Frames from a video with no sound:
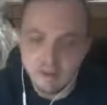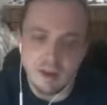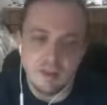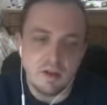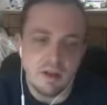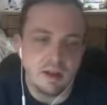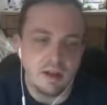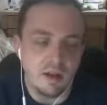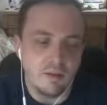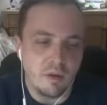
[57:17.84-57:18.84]
though, like,
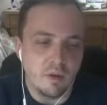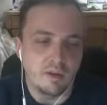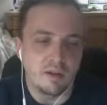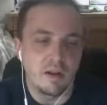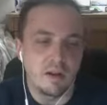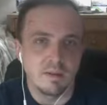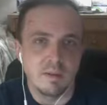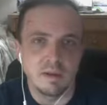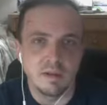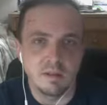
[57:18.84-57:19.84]
of course, as
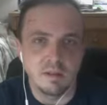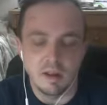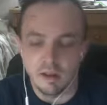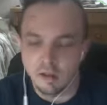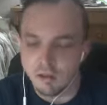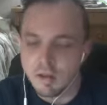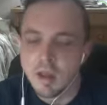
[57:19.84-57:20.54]
much as you say you